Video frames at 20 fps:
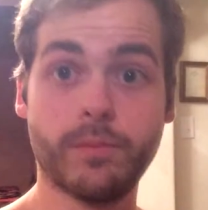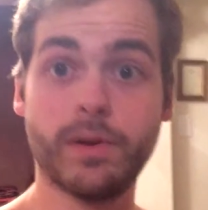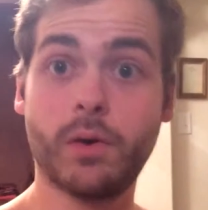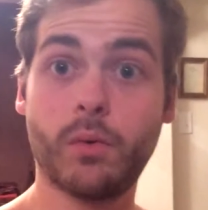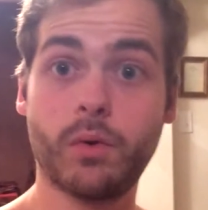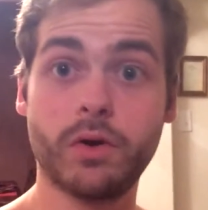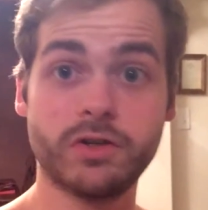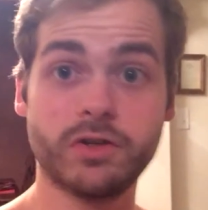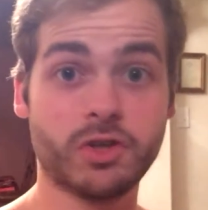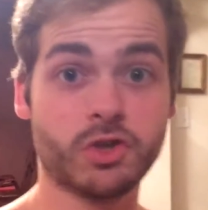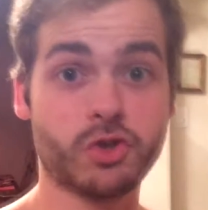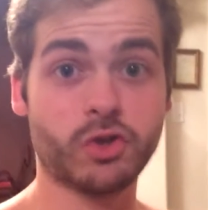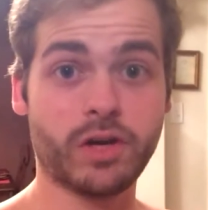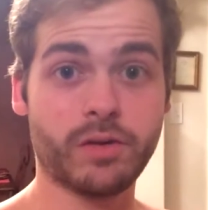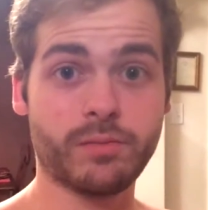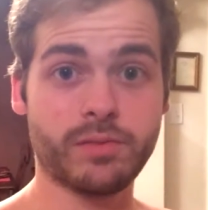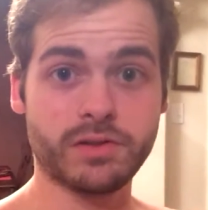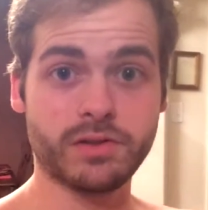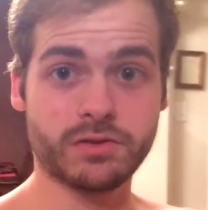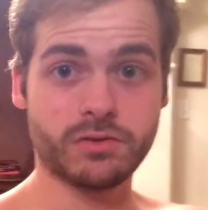but I wanted to try a
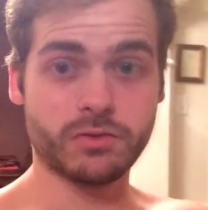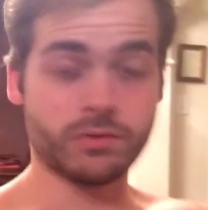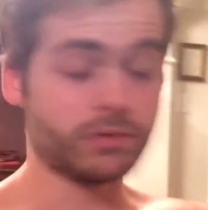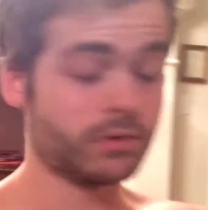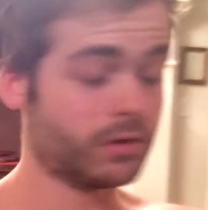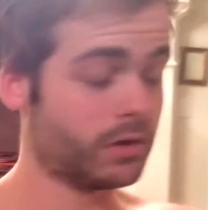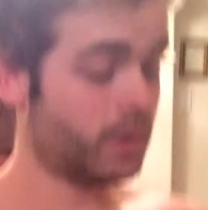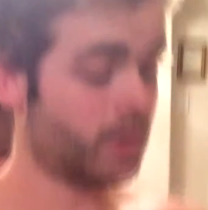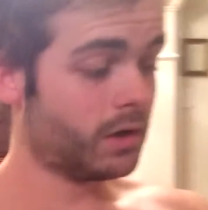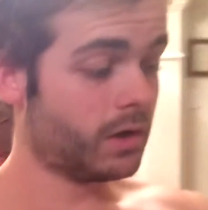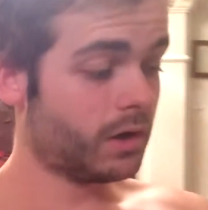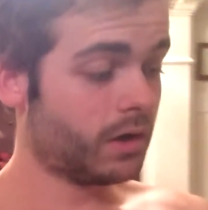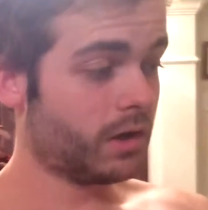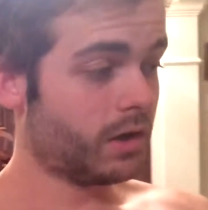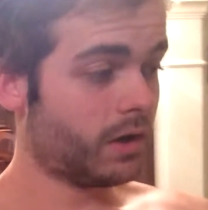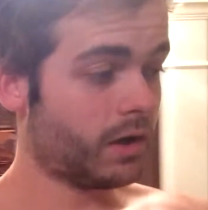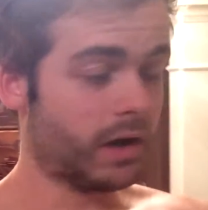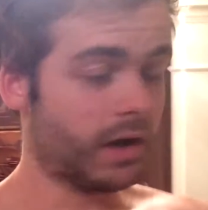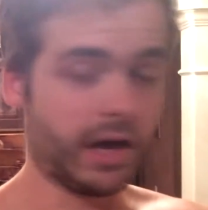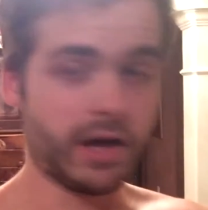pistol.
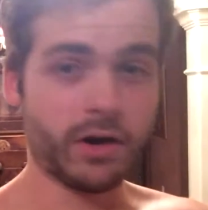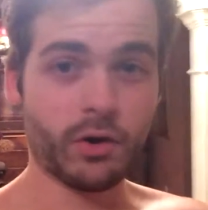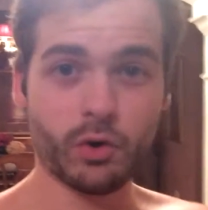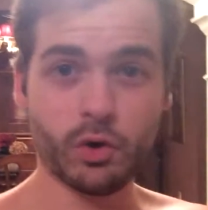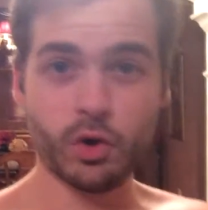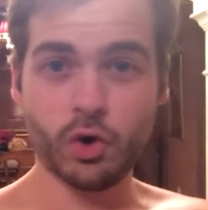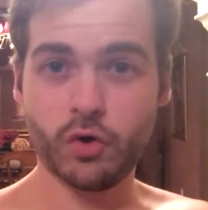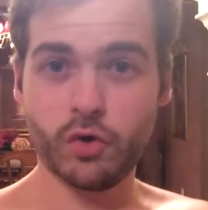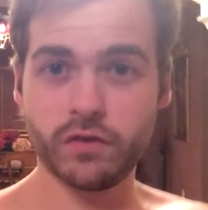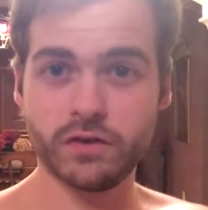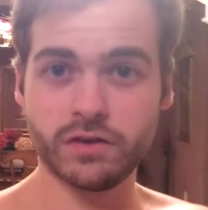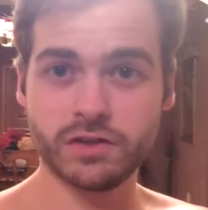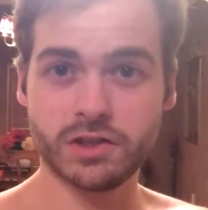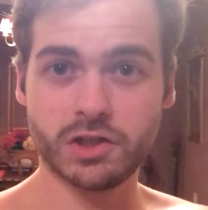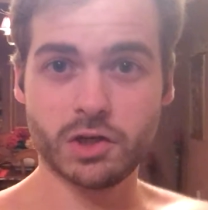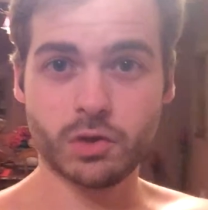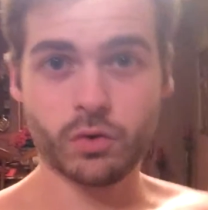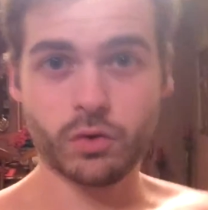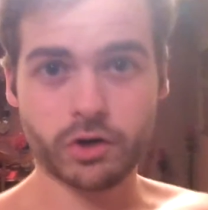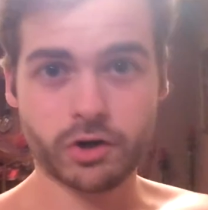I don't know if this is
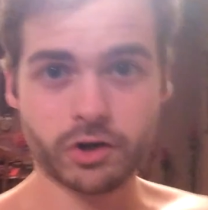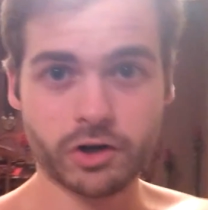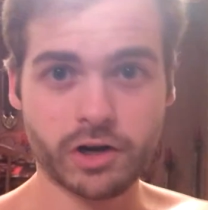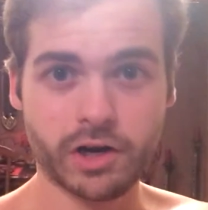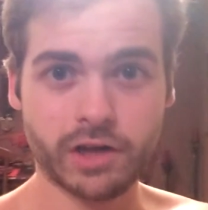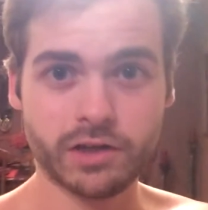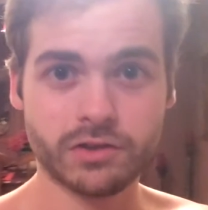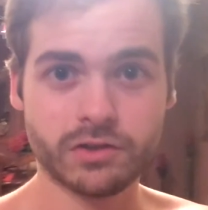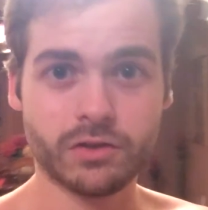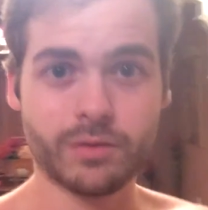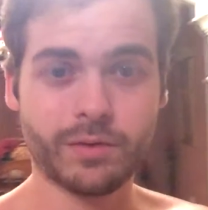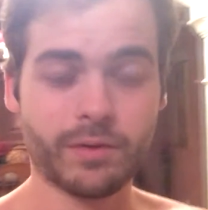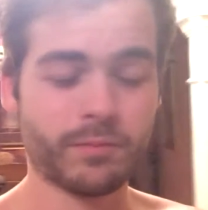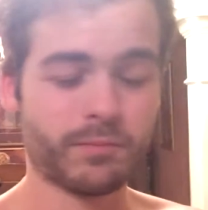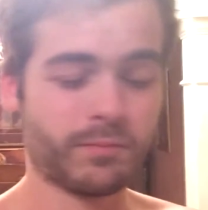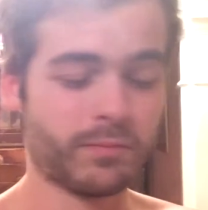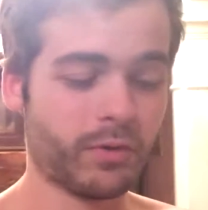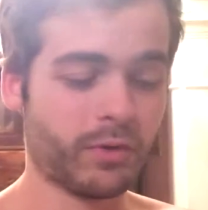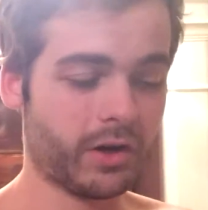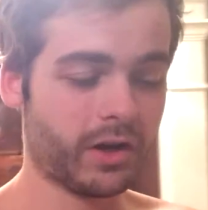going to work or not, so I'm going to
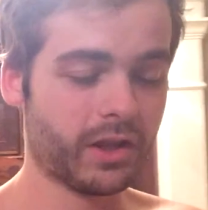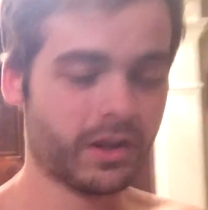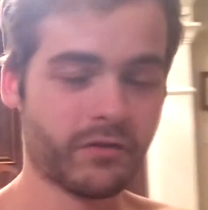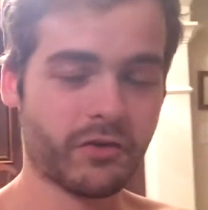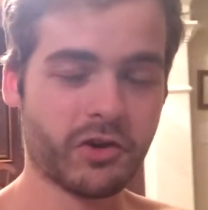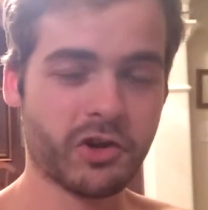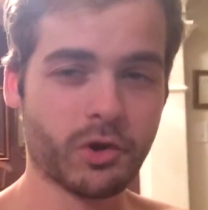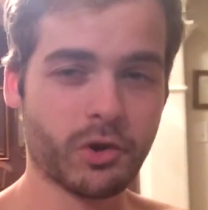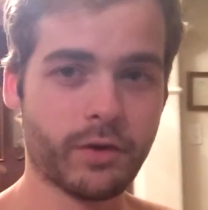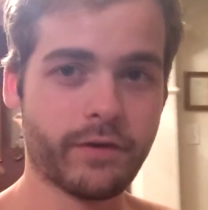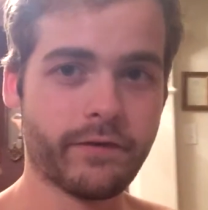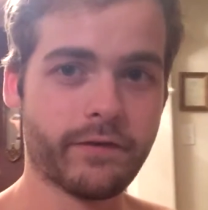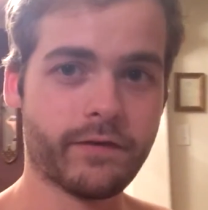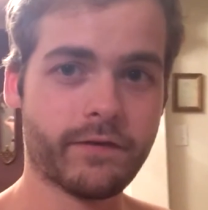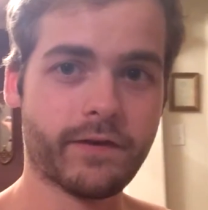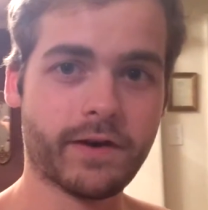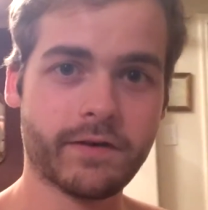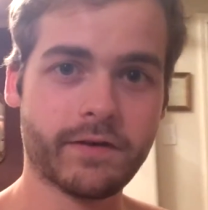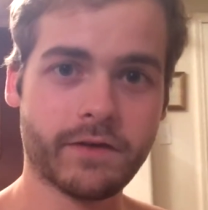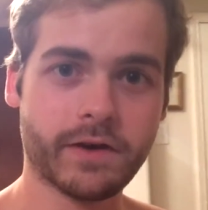put it in the video even
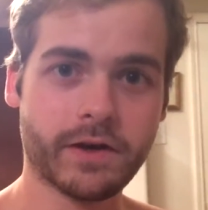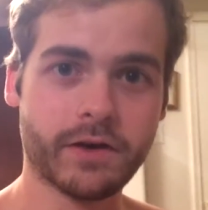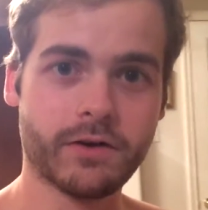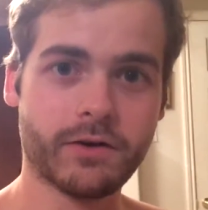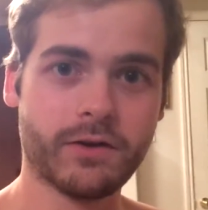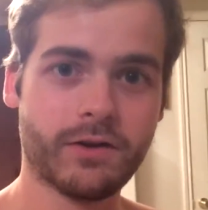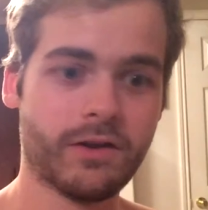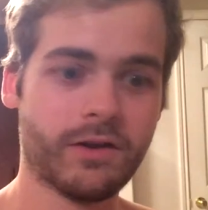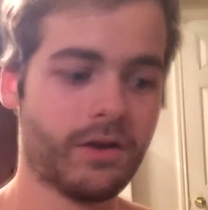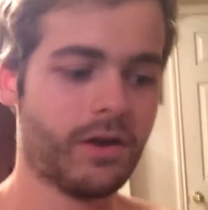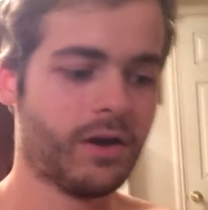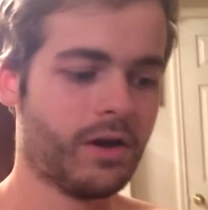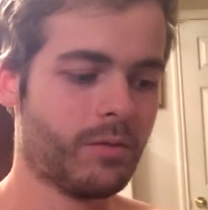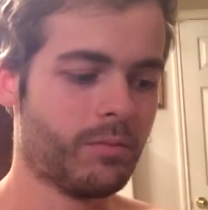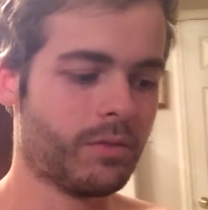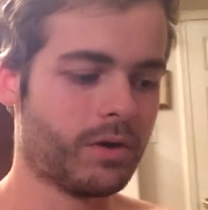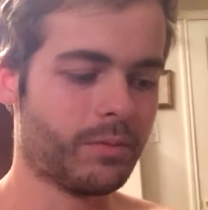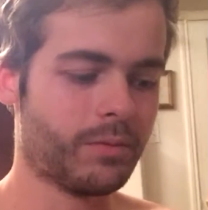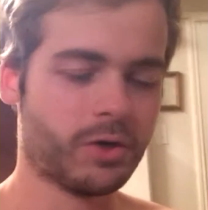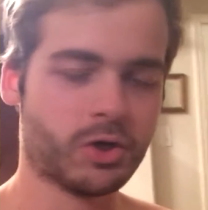if I fail,
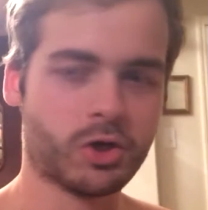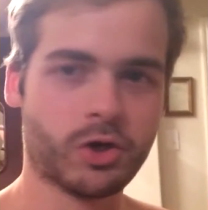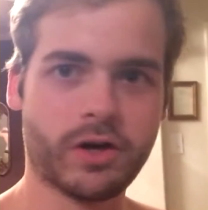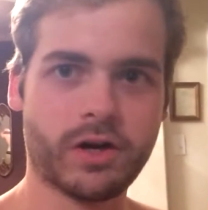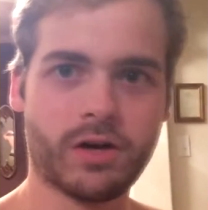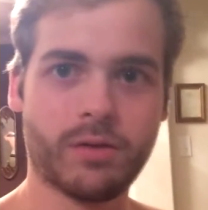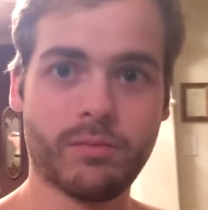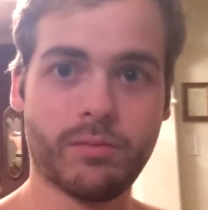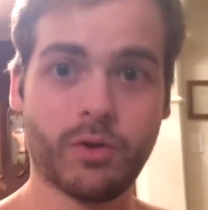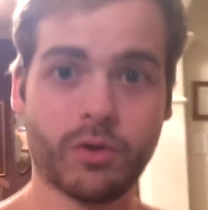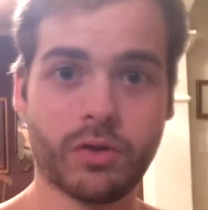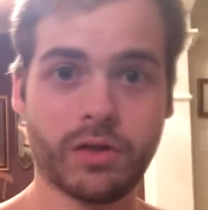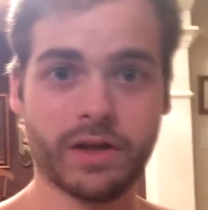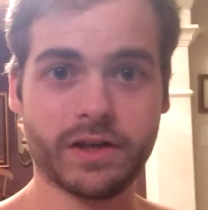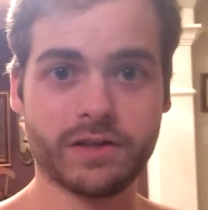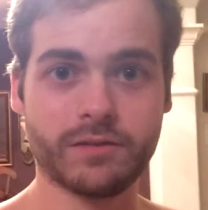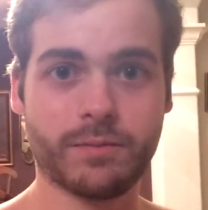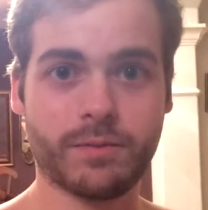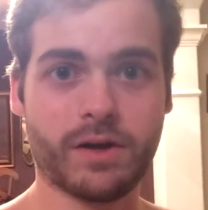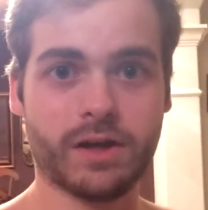but I'm going to try it on both
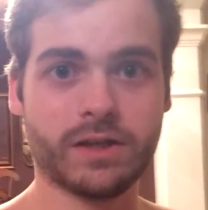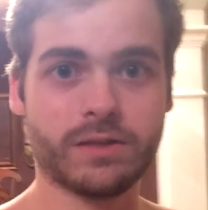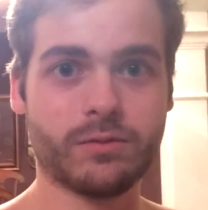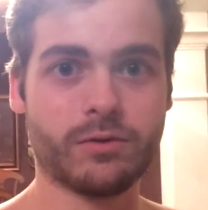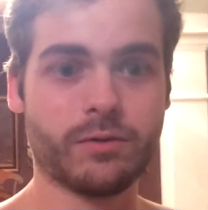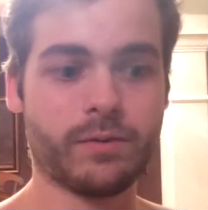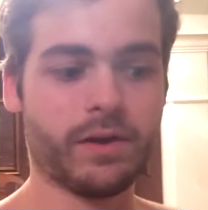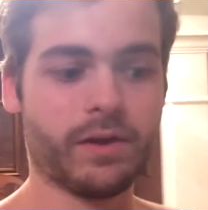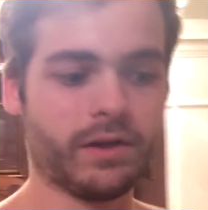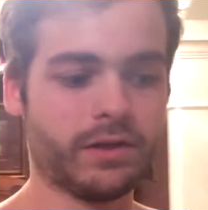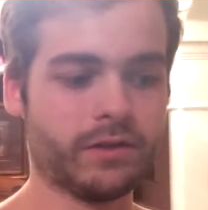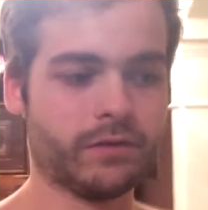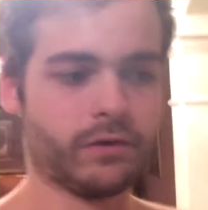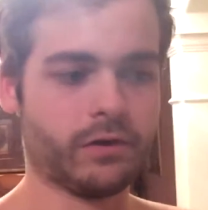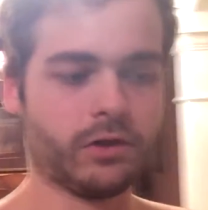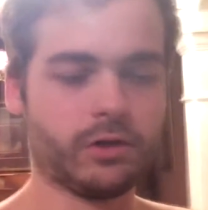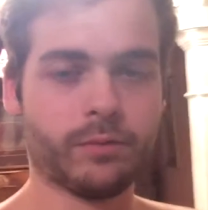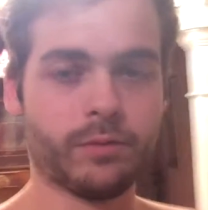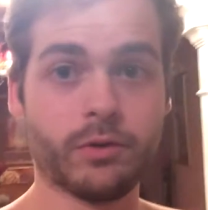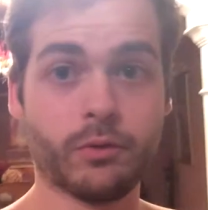legs if possible. My legs feel
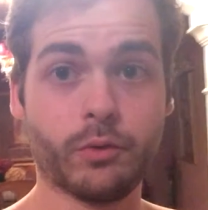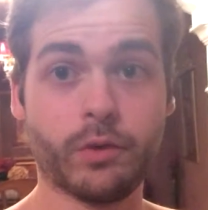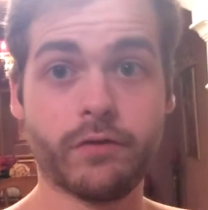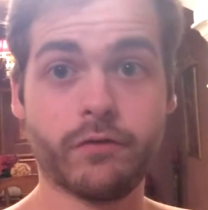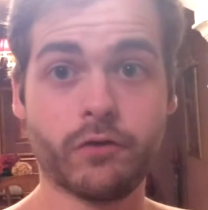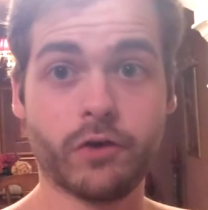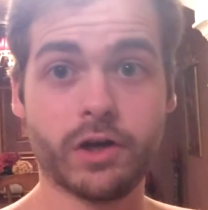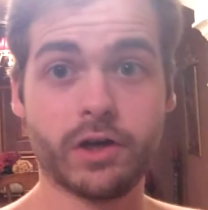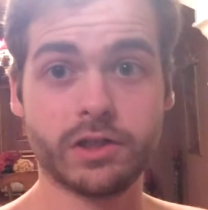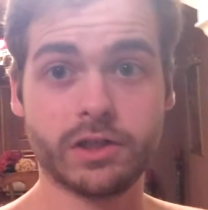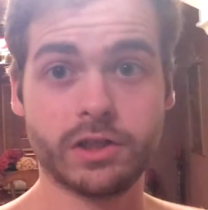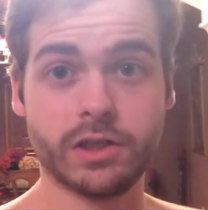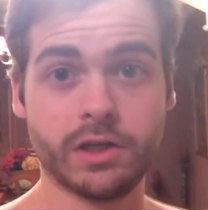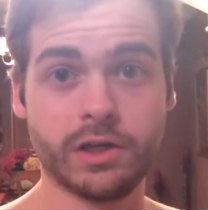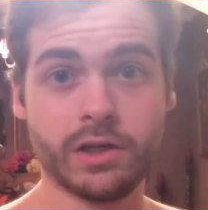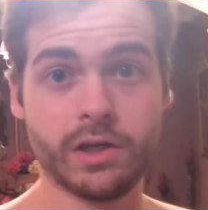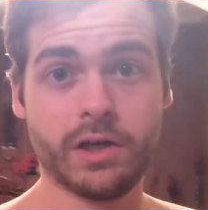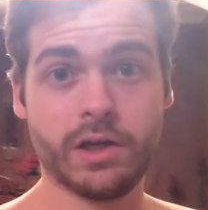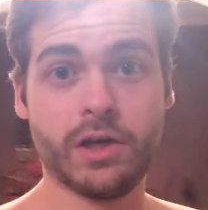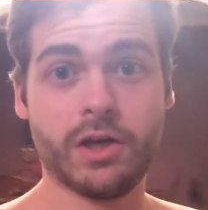a little bit refreshed,
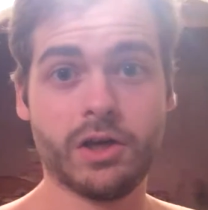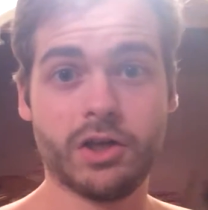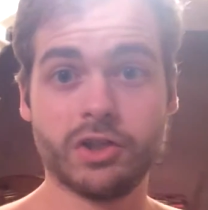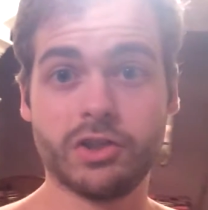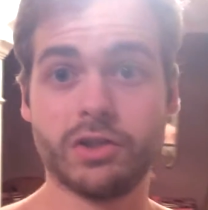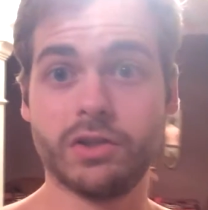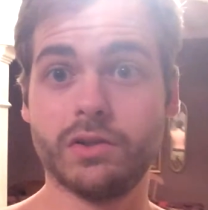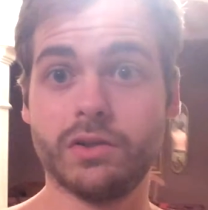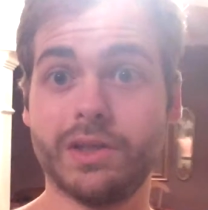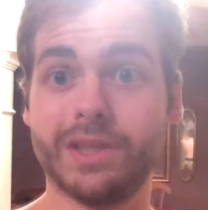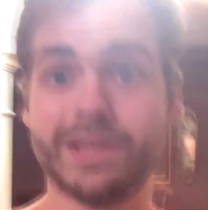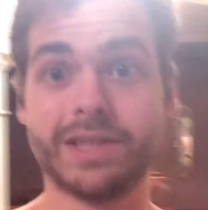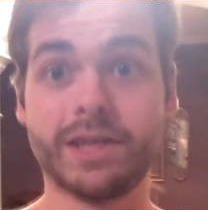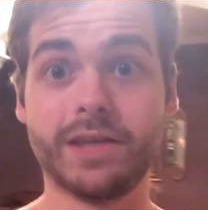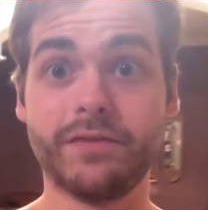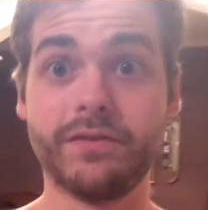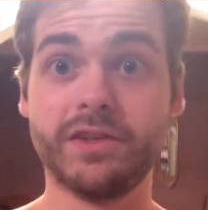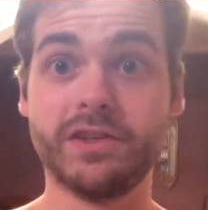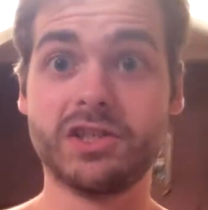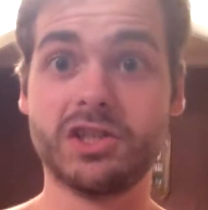so let's
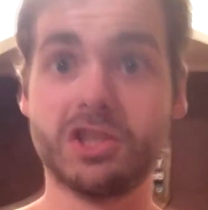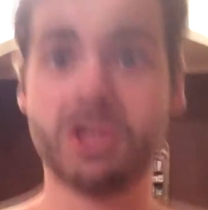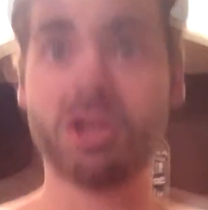give this a